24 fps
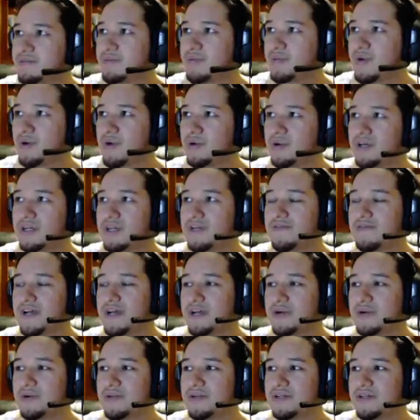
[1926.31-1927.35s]
bowgun of
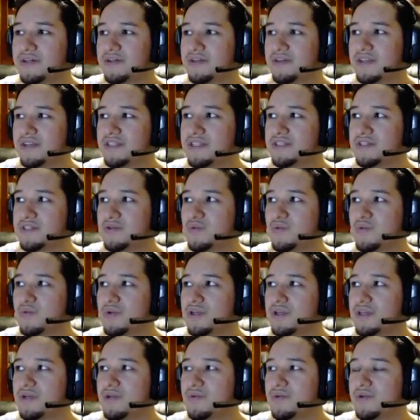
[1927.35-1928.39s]
Acquire, this is a
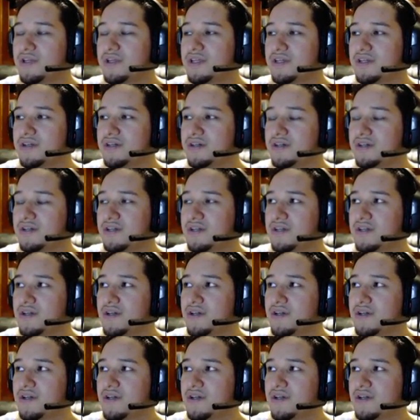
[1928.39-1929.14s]
really good